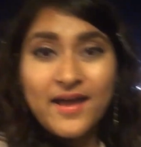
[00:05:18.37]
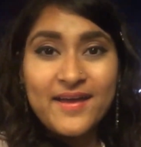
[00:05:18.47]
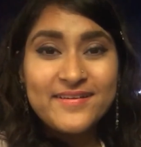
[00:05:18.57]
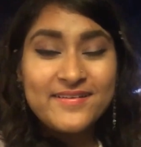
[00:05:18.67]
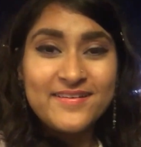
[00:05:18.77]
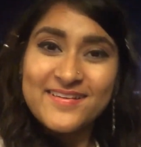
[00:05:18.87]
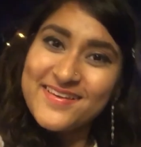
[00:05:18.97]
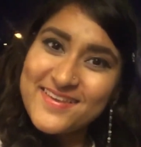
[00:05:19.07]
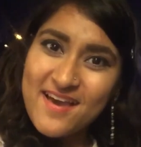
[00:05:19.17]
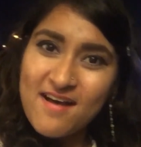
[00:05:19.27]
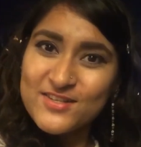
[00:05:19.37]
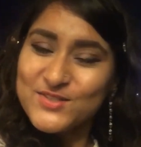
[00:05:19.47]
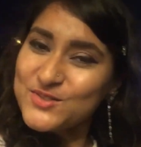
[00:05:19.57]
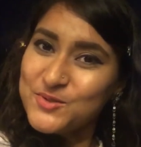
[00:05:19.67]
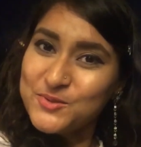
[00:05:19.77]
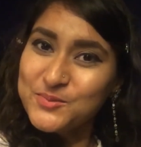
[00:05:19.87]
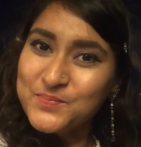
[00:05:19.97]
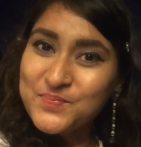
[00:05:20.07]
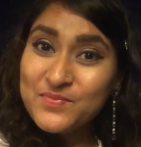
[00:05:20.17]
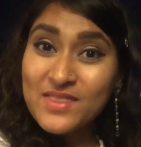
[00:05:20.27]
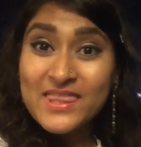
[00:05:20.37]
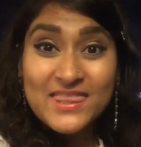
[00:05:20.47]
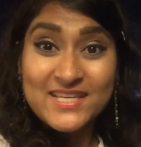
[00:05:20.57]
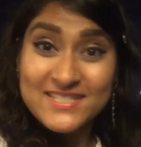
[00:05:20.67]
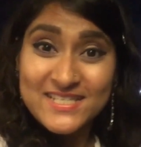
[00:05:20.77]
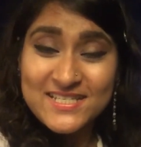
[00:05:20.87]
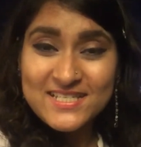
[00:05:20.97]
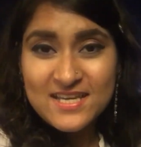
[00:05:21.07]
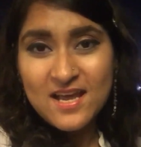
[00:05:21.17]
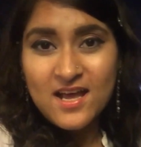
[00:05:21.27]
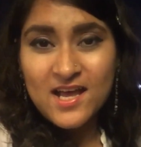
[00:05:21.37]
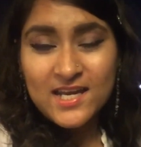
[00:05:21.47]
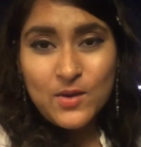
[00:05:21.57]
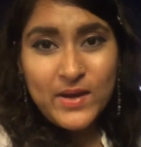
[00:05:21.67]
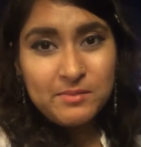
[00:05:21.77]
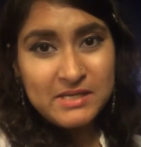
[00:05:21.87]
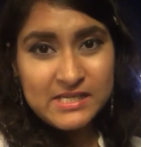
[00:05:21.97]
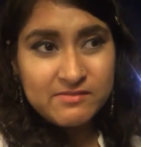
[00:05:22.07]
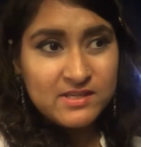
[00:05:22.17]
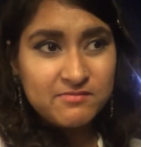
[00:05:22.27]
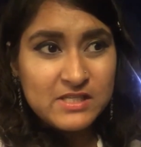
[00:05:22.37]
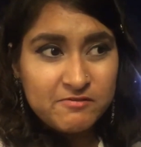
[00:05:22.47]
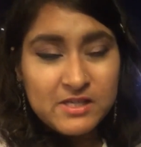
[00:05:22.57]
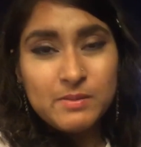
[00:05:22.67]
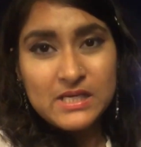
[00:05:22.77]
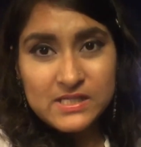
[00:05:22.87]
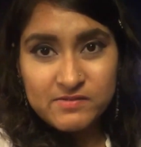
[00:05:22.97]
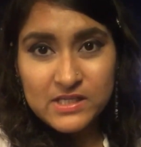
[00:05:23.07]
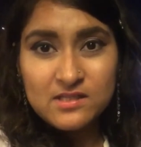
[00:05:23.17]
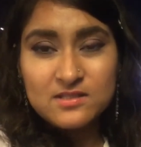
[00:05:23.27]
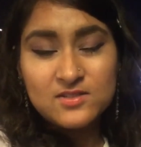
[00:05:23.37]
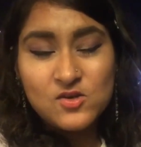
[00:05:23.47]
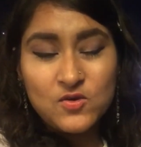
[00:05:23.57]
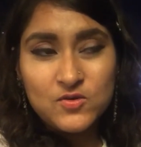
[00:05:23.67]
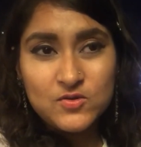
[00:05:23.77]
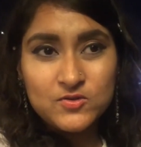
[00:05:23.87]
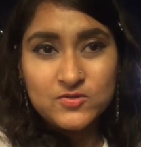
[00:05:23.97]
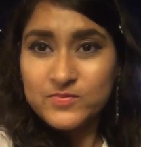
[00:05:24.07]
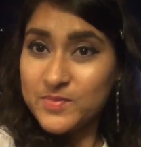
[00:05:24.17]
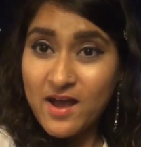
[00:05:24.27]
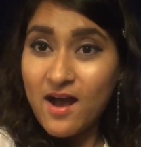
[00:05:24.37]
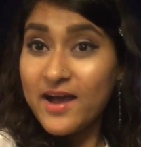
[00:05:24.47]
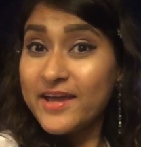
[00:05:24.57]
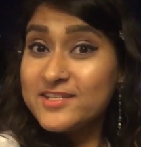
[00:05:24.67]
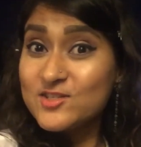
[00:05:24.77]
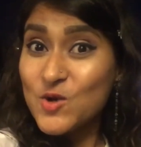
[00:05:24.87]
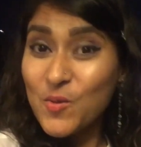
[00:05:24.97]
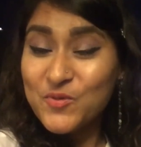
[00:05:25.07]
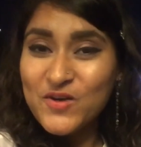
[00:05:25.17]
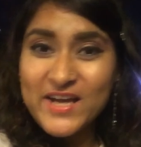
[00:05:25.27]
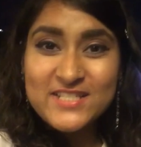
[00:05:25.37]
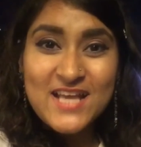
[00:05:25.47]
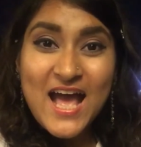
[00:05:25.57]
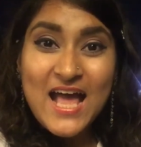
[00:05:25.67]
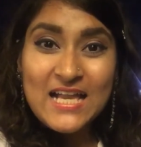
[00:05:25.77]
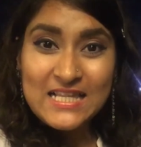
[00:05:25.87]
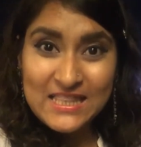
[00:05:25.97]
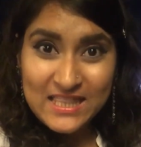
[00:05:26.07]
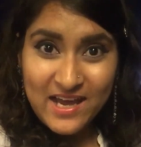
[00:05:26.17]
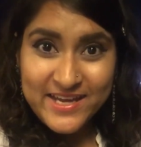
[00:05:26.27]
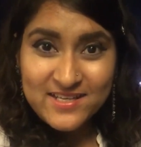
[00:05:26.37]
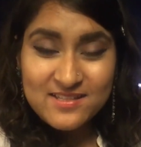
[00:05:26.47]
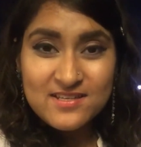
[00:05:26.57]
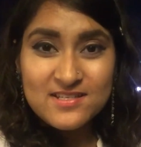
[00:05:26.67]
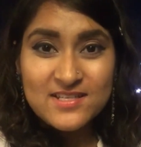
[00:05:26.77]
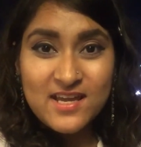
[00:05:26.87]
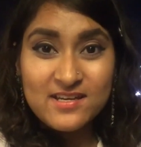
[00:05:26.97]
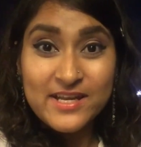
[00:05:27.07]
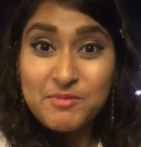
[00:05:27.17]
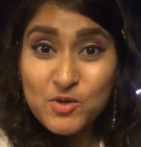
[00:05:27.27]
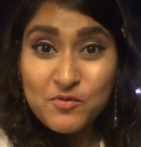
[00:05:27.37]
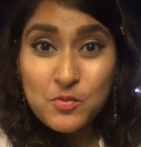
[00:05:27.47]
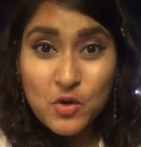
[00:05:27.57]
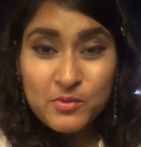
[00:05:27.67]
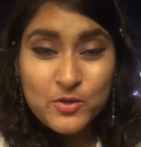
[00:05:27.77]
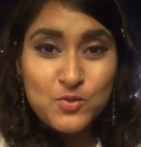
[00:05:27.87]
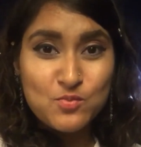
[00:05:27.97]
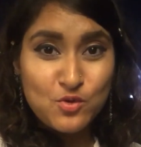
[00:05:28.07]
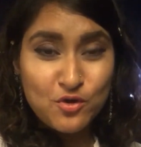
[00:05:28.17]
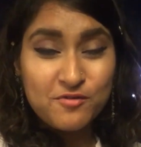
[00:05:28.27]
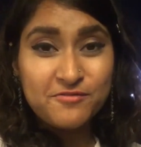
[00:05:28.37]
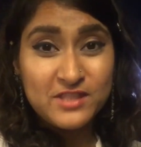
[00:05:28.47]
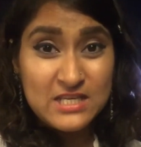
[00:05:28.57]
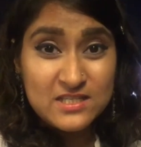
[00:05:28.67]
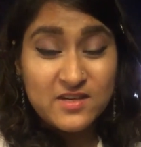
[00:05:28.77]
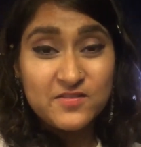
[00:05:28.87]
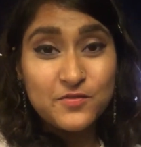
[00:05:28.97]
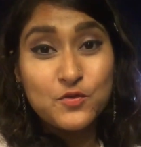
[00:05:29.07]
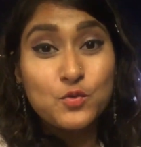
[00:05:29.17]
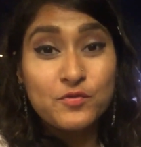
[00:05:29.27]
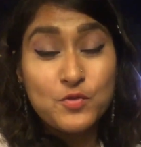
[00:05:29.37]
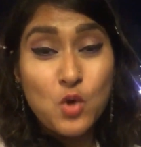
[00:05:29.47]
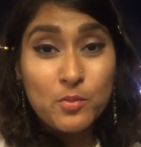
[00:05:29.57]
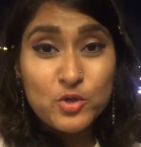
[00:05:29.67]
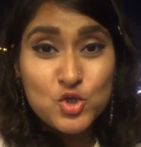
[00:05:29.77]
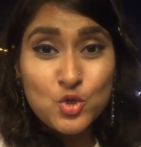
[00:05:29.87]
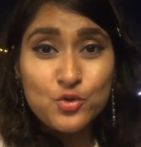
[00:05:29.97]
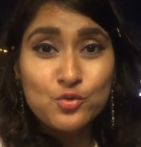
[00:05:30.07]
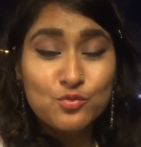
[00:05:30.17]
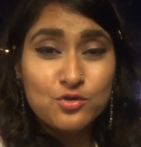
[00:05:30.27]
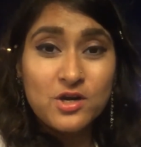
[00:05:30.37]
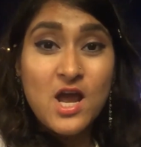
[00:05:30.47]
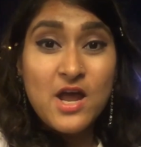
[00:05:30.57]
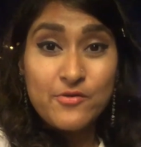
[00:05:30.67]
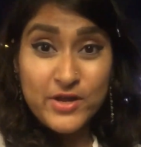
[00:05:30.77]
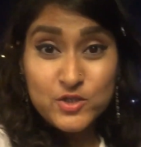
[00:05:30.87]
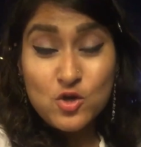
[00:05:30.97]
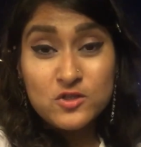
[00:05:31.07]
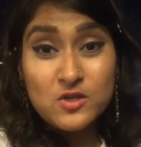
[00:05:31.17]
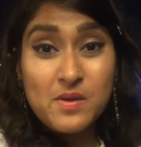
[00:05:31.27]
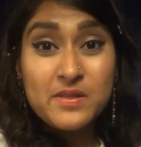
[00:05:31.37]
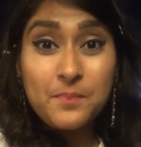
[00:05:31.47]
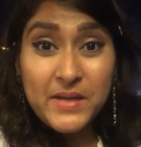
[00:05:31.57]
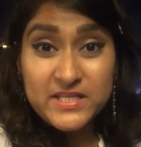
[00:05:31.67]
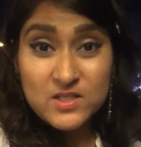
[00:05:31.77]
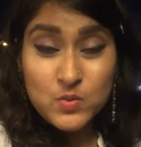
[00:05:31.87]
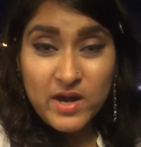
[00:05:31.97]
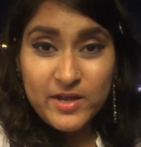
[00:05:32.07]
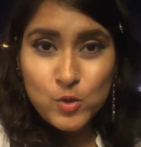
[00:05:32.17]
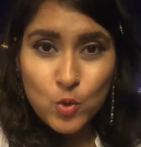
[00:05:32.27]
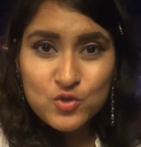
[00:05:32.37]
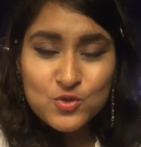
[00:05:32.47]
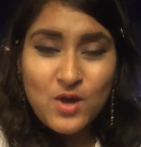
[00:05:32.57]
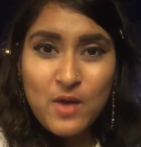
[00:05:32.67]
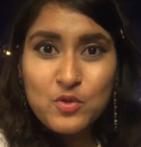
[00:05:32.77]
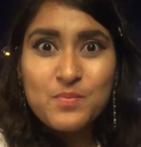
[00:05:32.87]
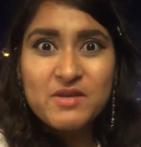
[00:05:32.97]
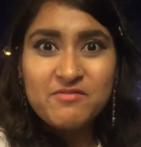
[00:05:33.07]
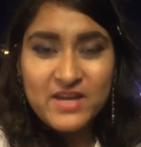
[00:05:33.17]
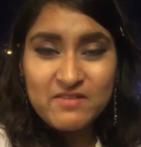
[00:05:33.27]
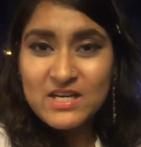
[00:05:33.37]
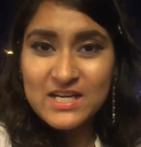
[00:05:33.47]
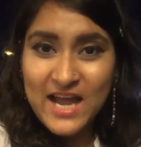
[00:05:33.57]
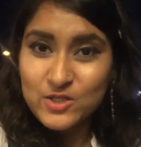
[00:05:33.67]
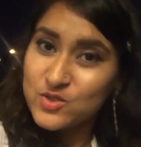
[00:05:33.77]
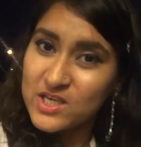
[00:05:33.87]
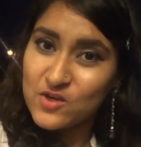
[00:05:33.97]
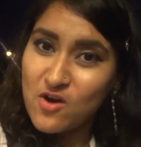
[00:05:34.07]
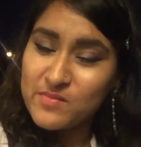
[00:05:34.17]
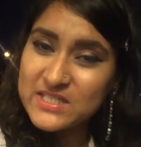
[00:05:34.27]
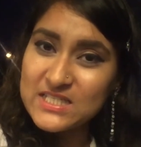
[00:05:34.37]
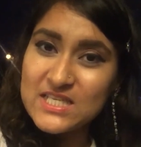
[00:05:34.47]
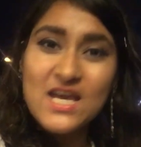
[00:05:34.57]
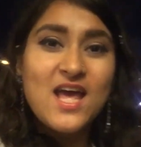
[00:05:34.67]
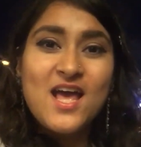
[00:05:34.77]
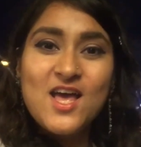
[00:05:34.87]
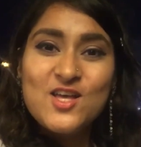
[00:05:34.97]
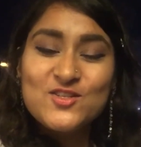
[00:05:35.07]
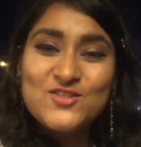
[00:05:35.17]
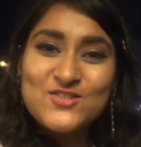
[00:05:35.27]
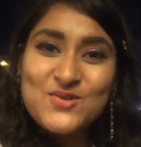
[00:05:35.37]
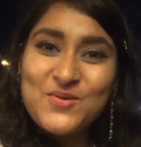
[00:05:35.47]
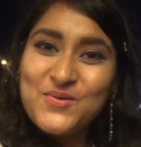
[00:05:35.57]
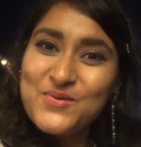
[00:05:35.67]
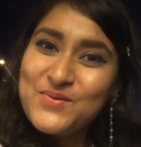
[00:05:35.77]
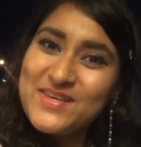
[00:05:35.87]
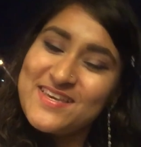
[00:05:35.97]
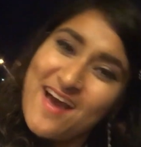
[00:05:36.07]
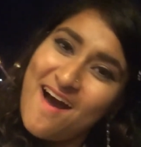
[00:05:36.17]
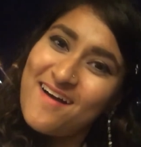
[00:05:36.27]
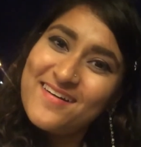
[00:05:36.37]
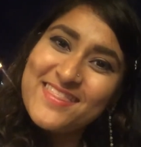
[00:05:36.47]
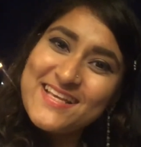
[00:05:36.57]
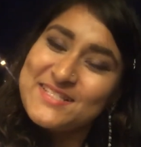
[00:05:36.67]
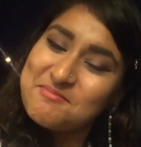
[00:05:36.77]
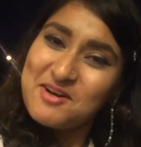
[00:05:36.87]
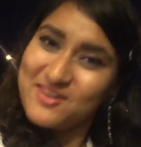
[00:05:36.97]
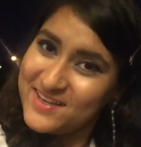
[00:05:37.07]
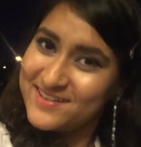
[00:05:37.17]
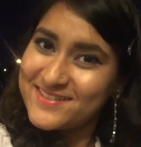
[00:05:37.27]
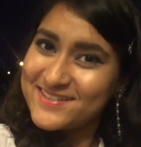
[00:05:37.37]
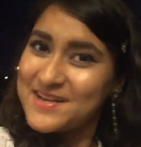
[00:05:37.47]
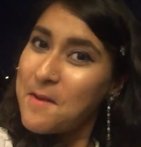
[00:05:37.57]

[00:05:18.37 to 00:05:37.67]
And yeah, so that's it. Now I'll be leaving. We'll be leaving. So yeah, I just hope you guys liked this. And let me know if you want me to do more of these stuff. If you want me to show you more restaurants or maybe the places where I go to, I would be very, very glad to take you around my city. So yeah, that's about it.